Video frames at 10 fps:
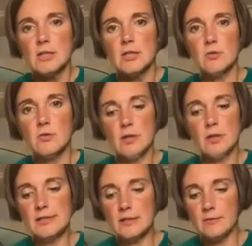So all
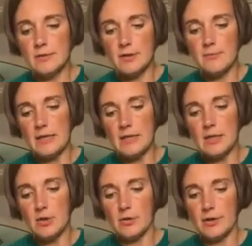I do when I make
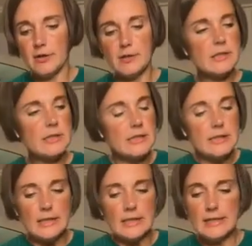yogurt
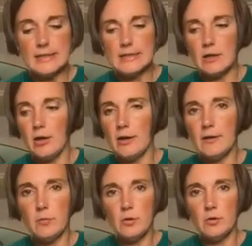is I
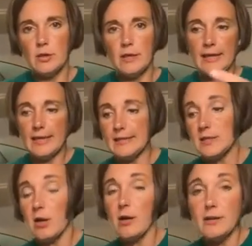
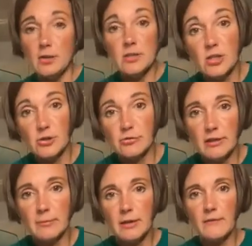use the
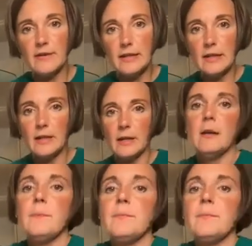creamy vanilla